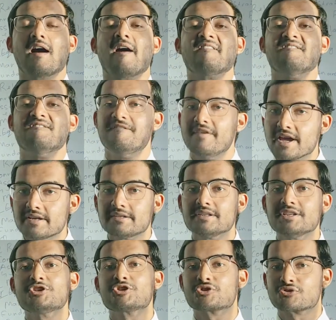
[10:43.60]
a very
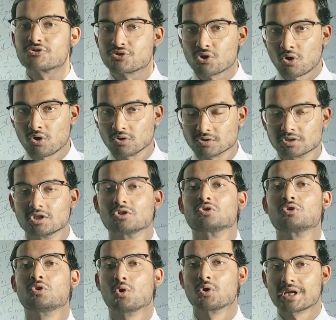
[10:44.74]
strong
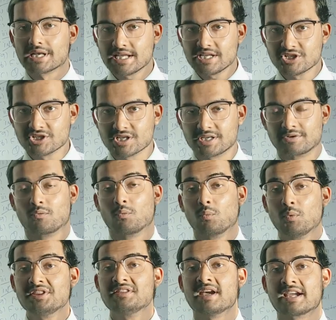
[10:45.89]
correlation
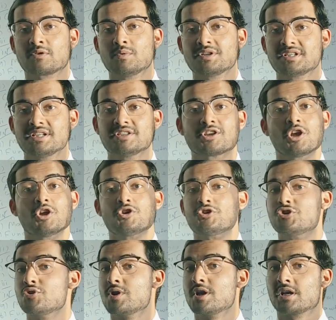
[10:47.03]
with the equities
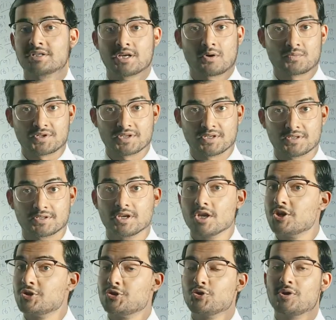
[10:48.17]
during a downturn,
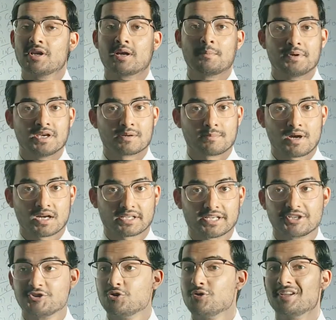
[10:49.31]
during a bear
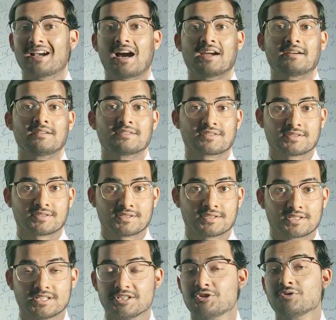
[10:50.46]
market, during high
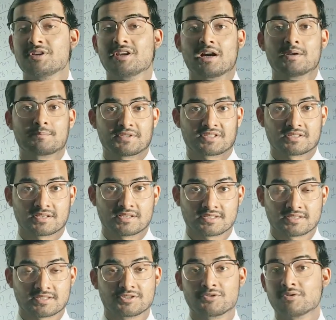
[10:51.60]
uncertainty, during unprecedented,
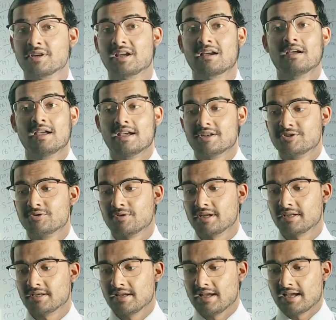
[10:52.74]
during